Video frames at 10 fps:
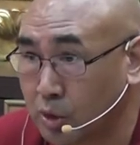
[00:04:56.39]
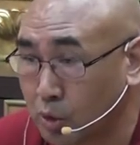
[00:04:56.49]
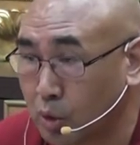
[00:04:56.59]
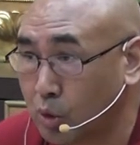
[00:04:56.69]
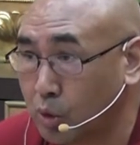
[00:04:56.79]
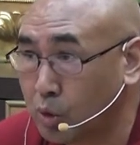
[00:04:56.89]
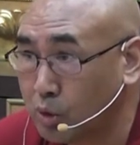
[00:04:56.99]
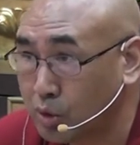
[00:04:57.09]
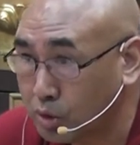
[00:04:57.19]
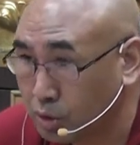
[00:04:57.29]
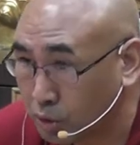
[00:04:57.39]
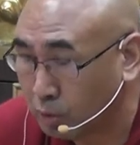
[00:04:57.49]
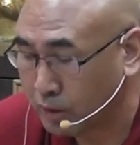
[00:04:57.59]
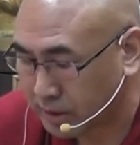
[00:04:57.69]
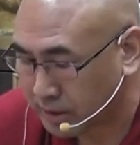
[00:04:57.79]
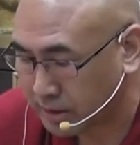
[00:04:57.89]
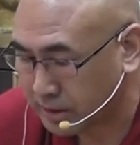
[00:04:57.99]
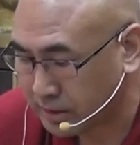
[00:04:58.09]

knower.